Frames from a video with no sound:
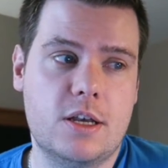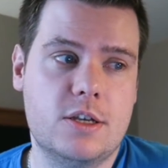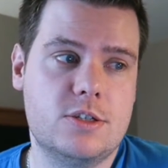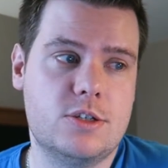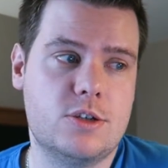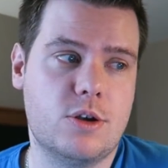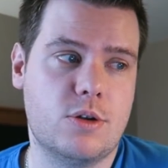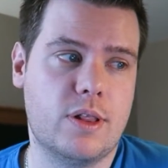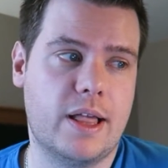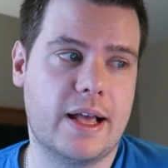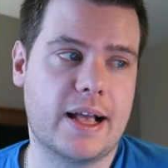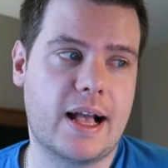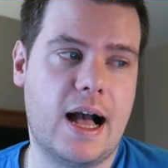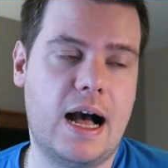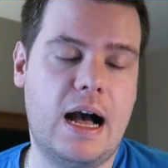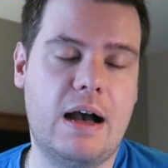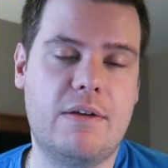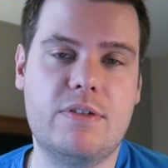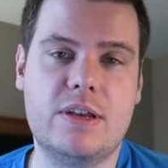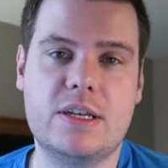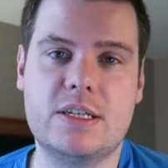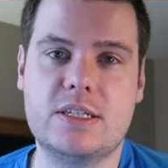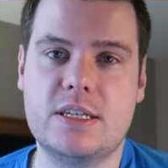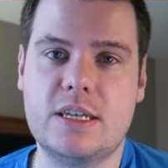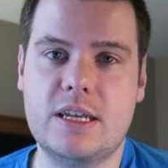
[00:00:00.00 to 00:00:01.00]
So like,
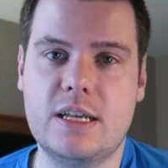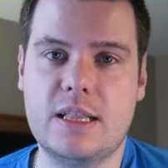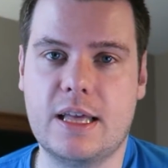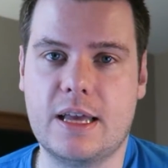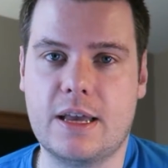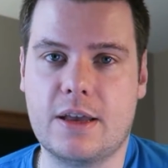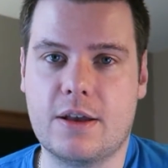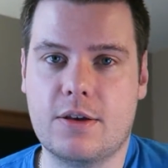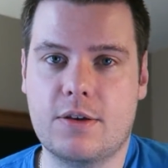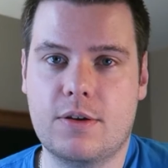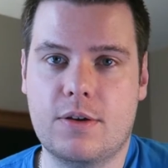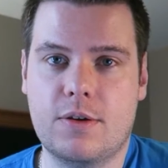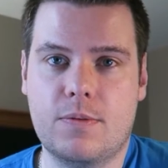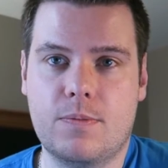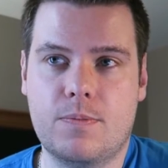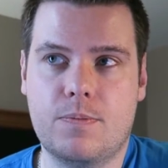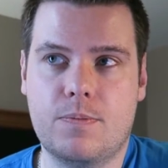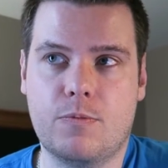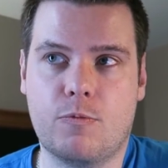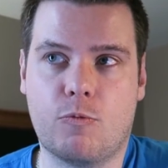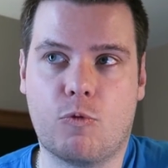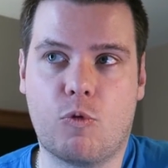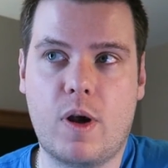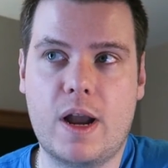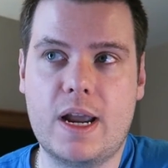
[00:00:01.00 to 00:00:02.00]
obviously, like,
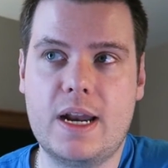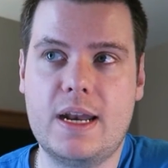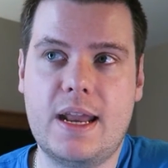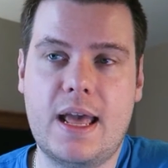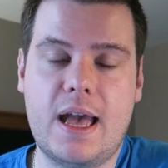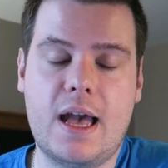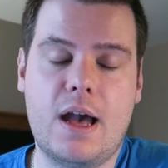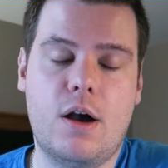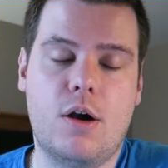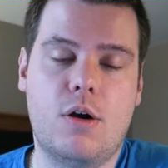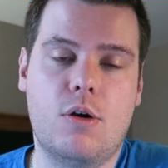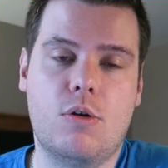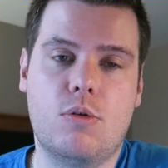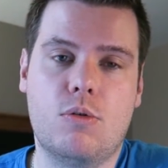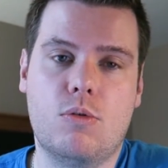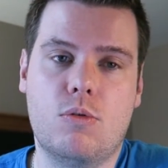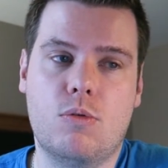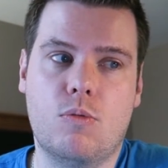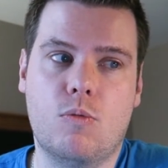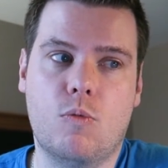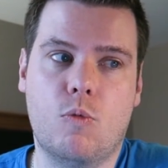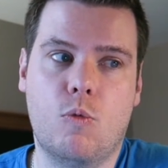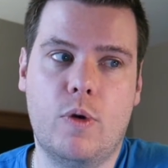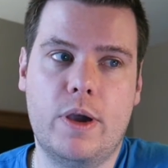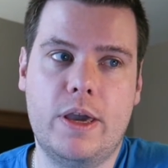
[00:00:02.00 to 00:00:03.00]
right now
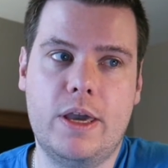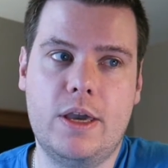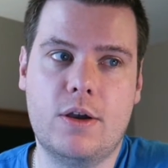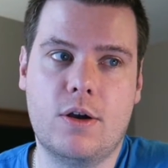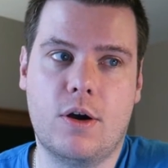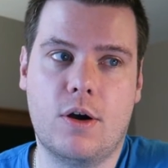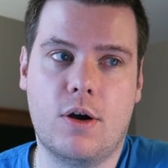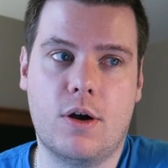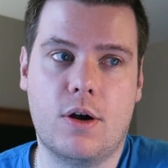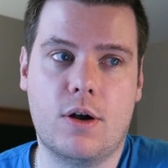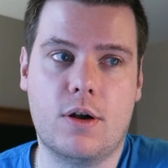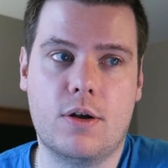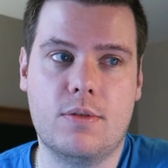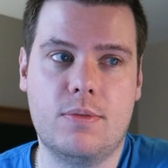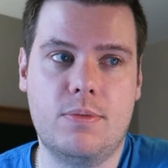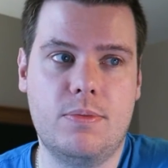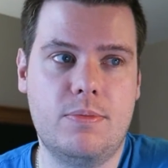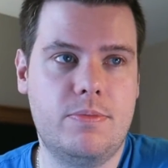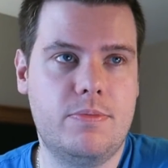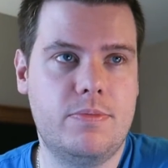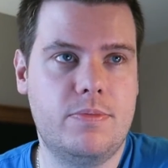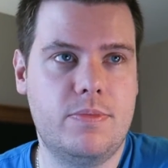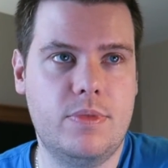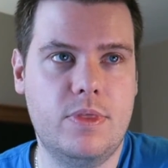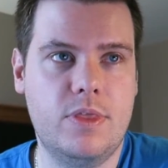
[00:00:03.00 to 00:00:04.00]
we are
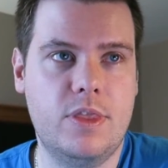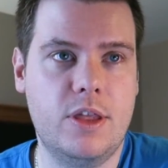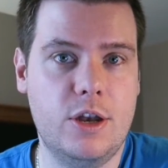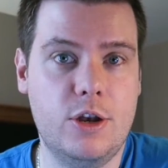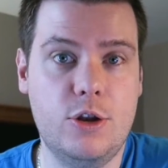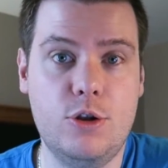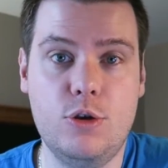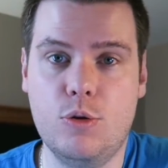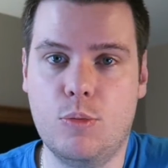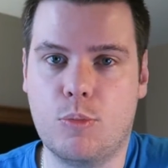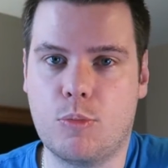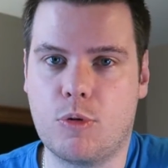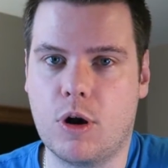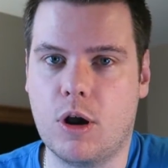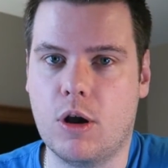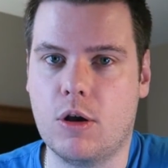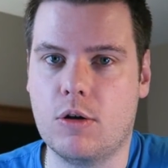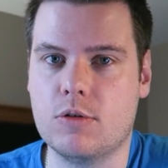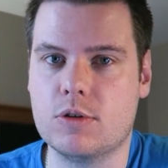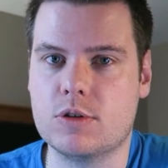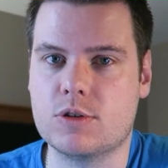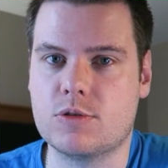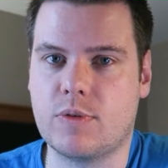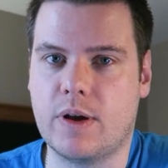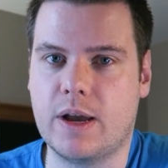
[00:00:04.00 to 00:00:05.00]
the new
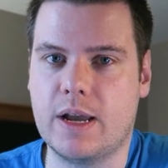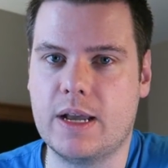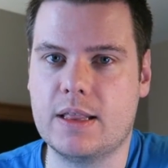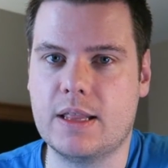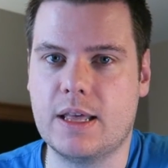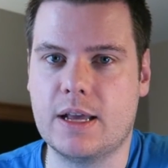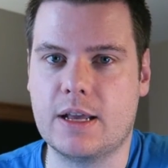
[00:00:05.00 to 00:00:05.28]
pros, right?